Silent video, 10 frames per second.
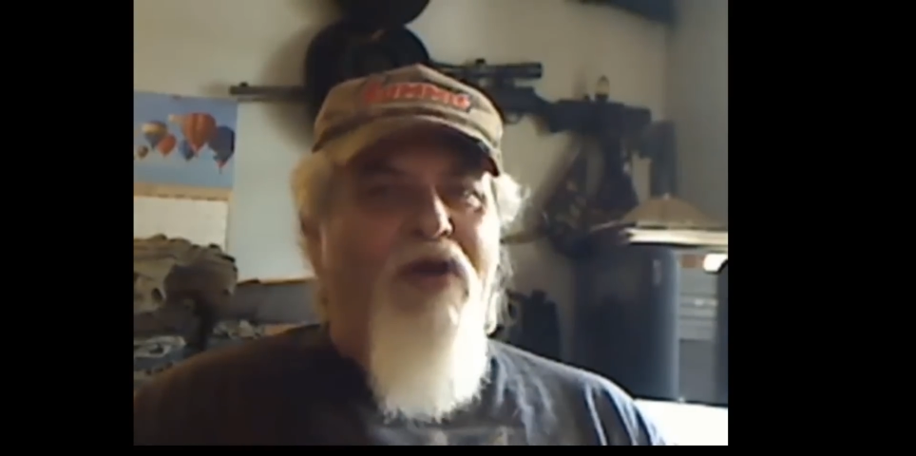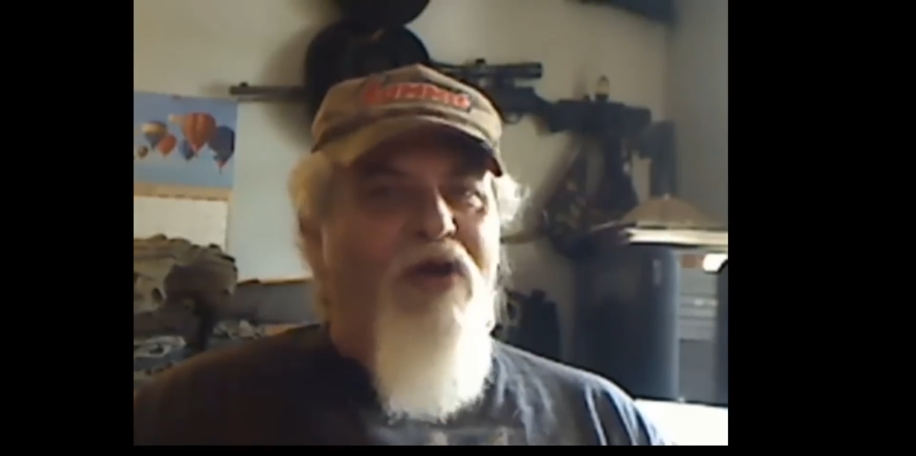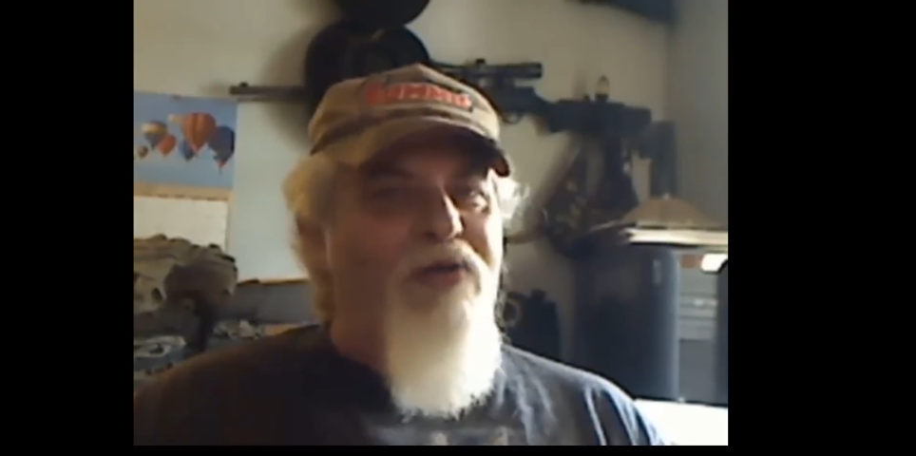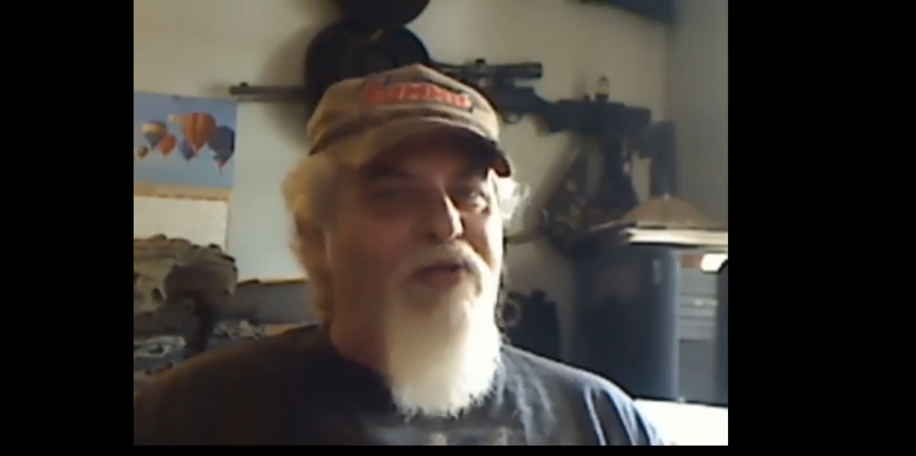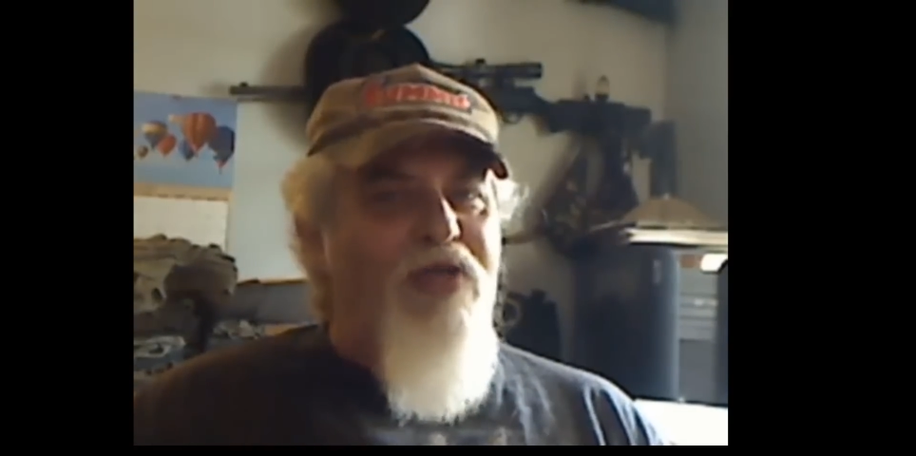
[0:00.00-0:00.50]

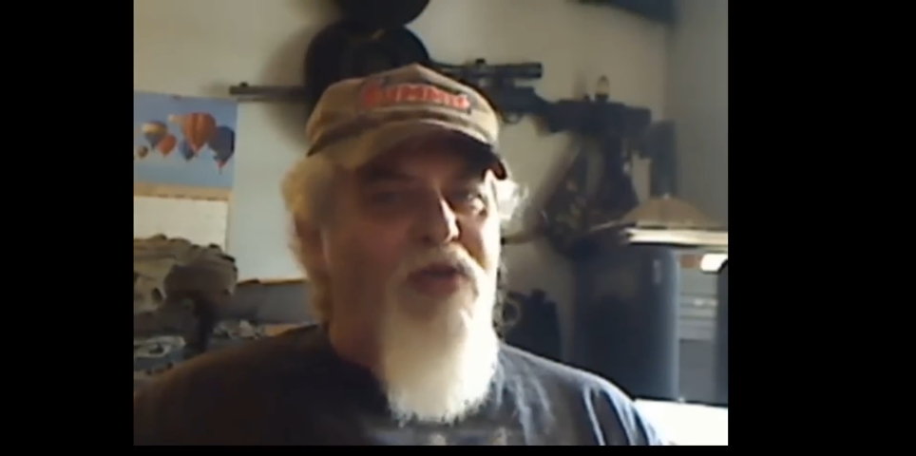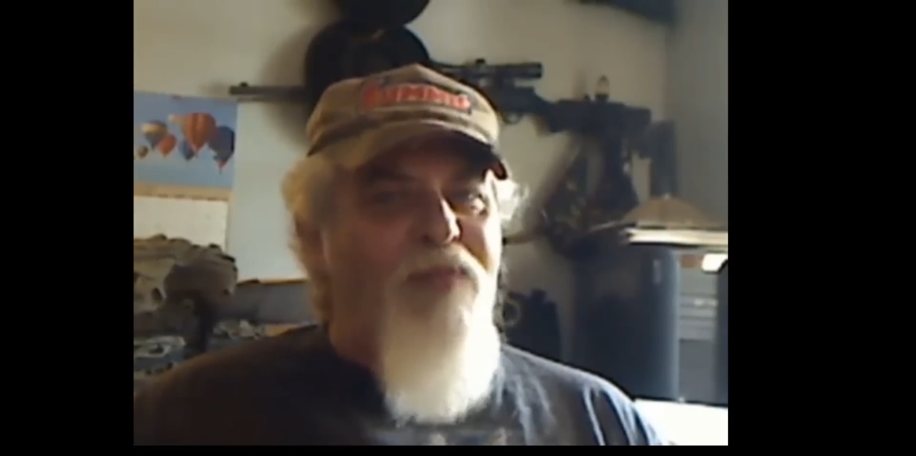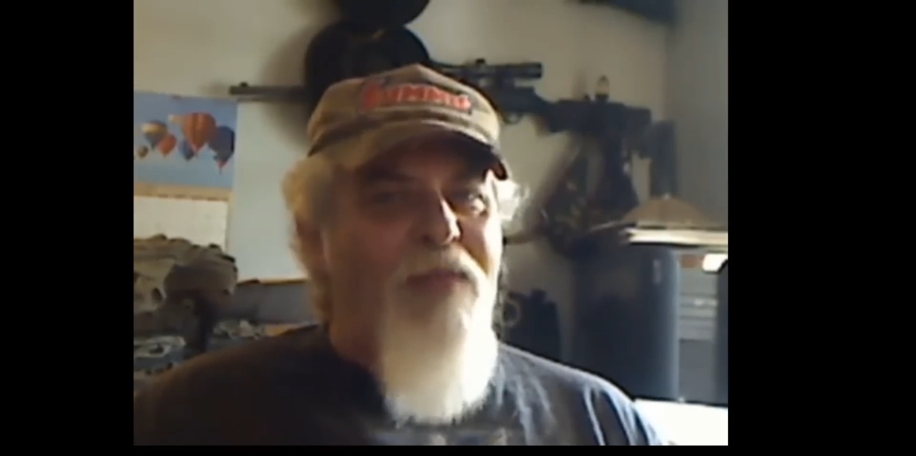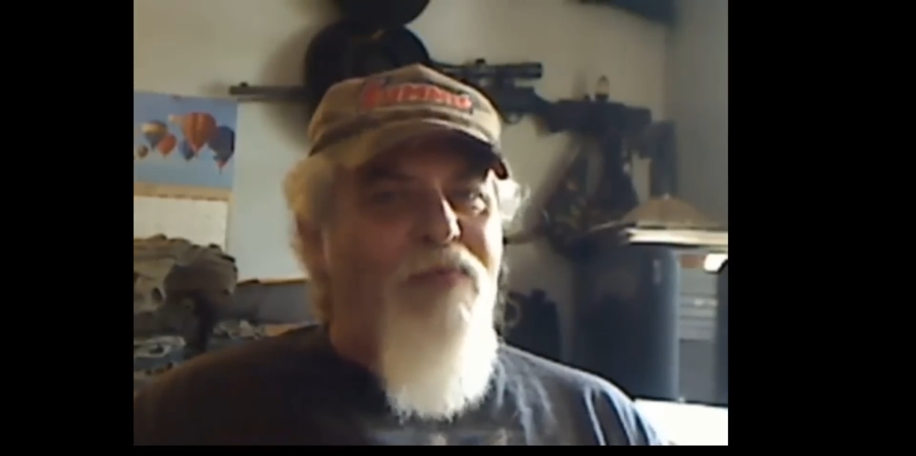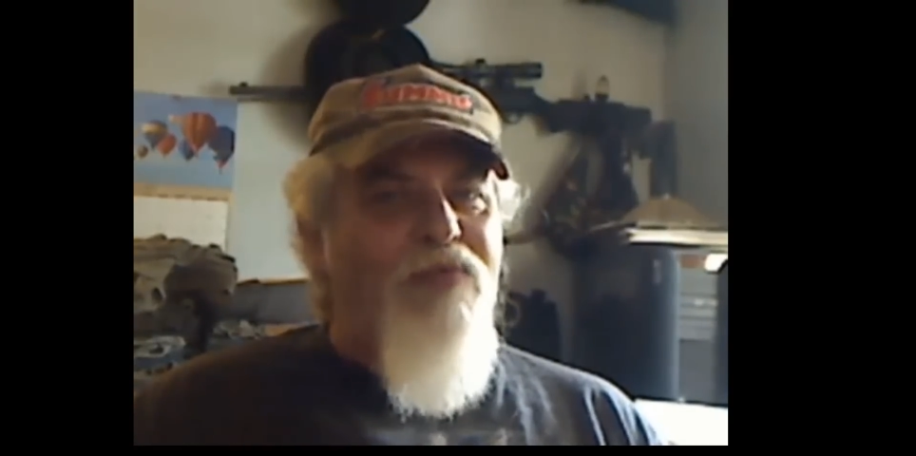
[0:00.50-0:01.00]
100 so
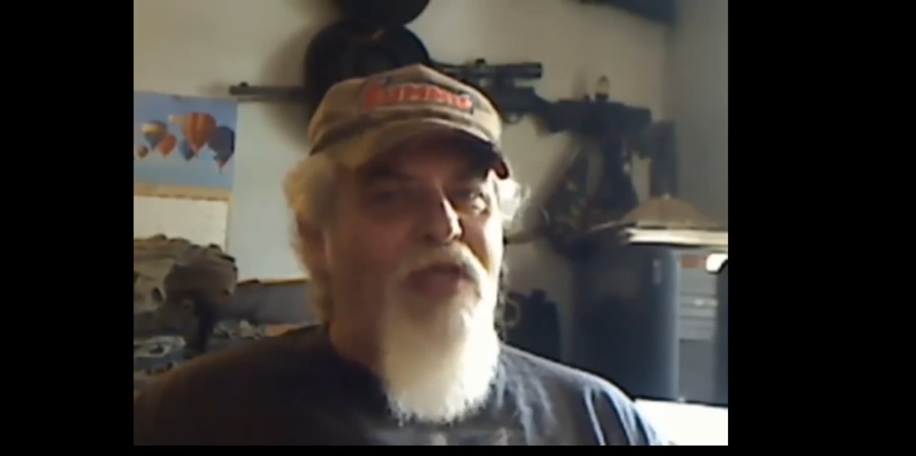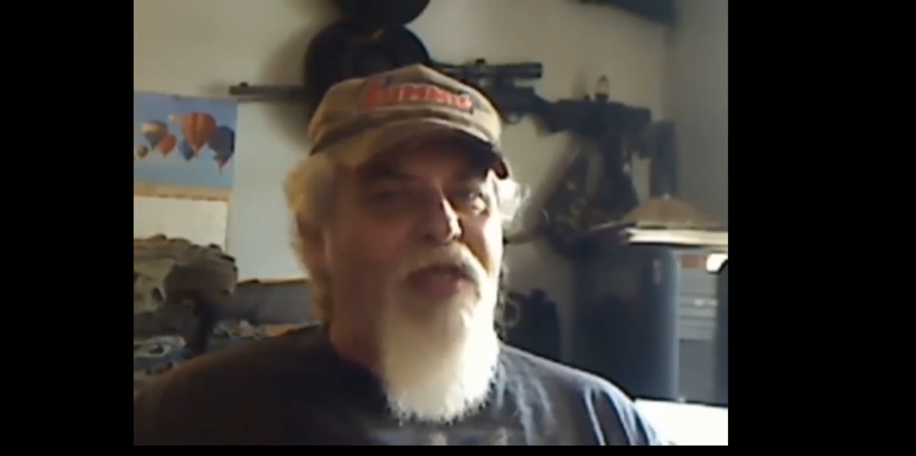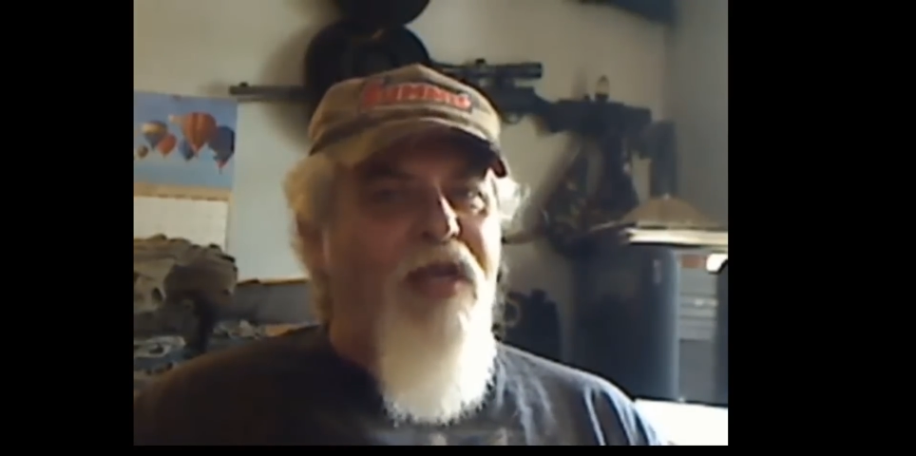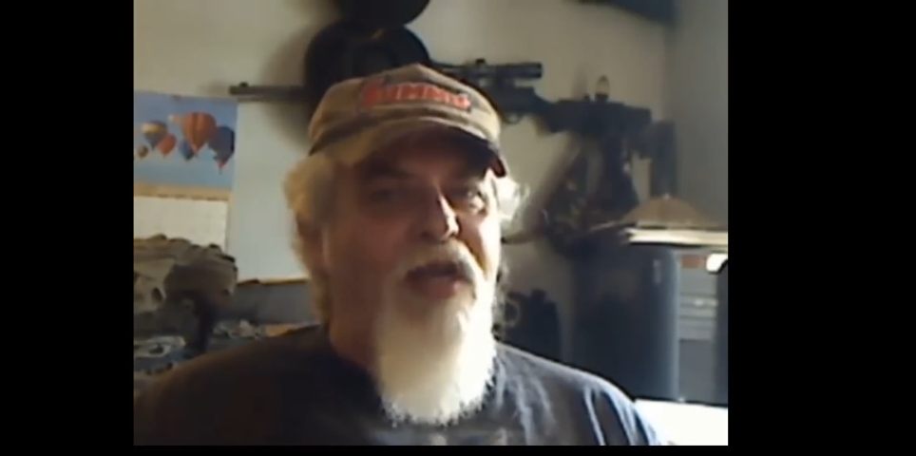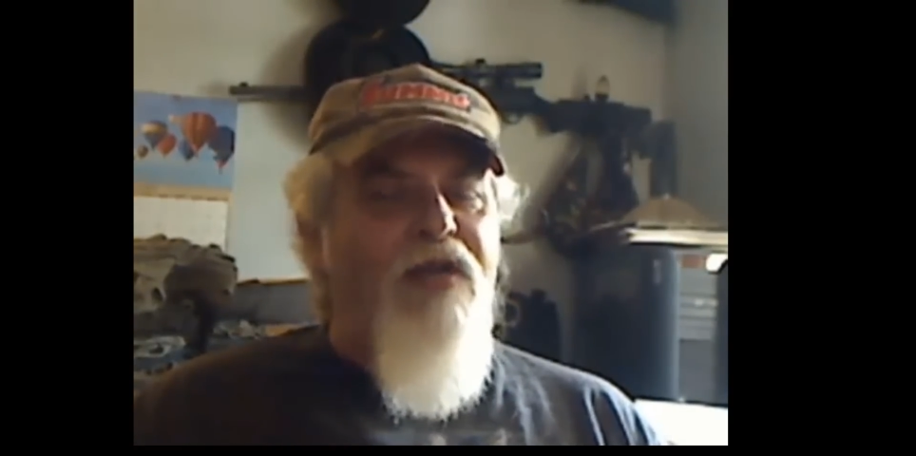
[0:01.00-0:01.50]
people
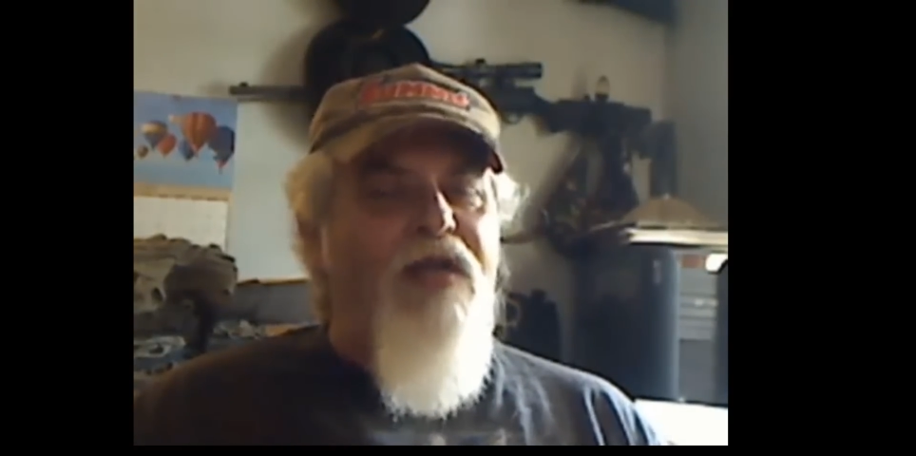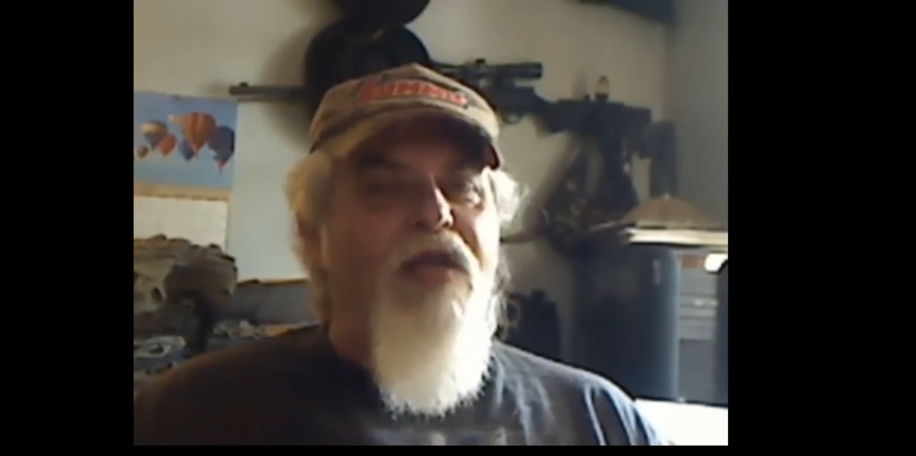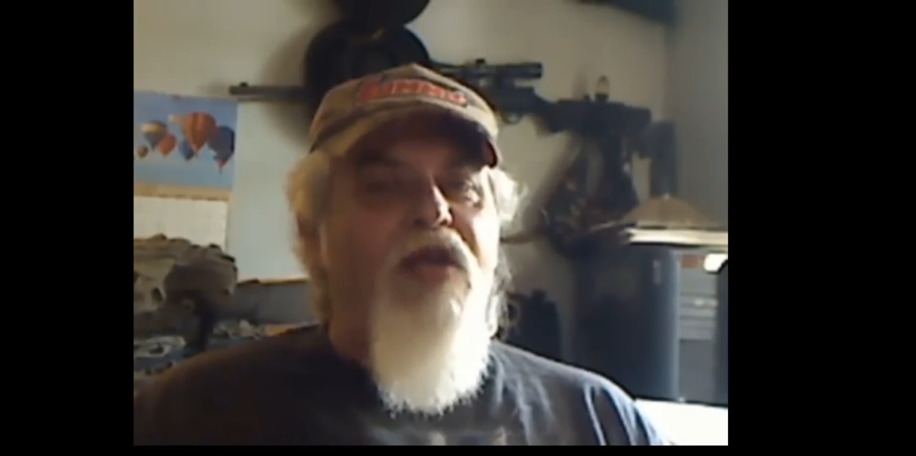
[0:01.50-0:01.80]
sitting there,